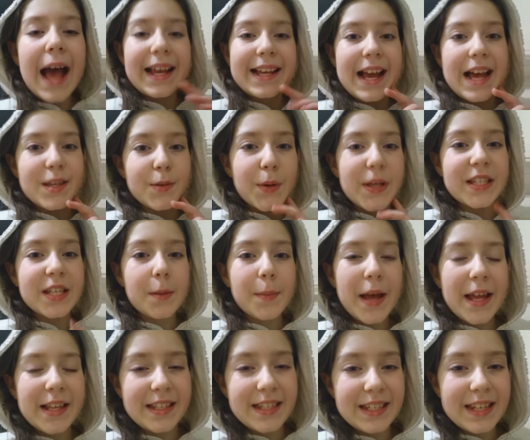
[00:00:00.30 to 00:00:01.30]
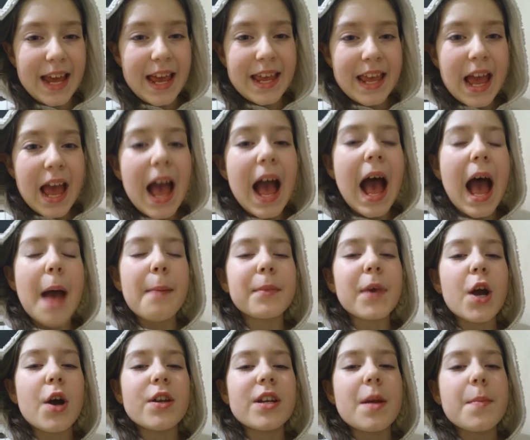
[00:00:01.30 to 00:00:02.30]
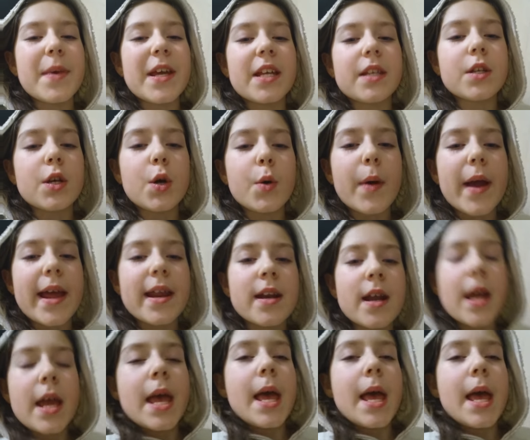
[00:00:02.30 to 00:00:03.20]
Hi guys, what's up? And today I'm going to be doing